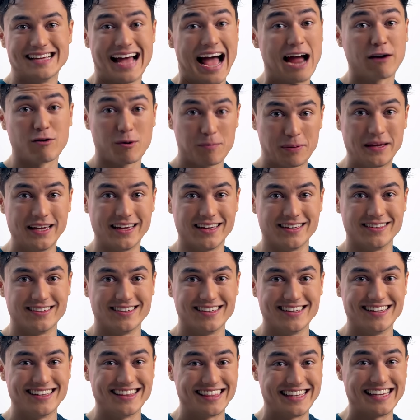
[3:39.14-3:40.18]
I repeat,
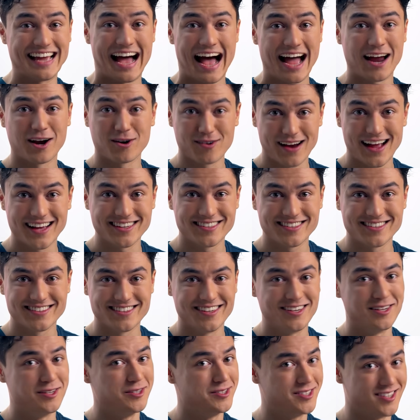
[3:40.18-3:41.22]
the I R S
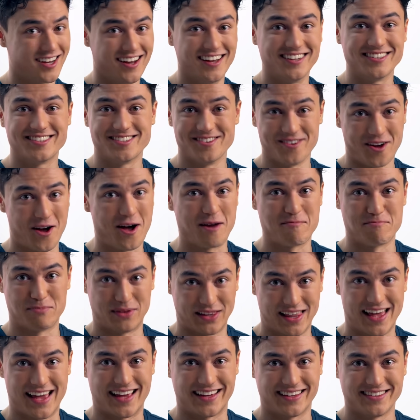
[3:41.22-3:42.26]
does not
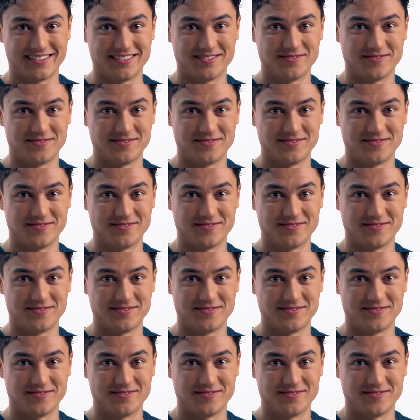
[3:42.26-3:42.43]
play.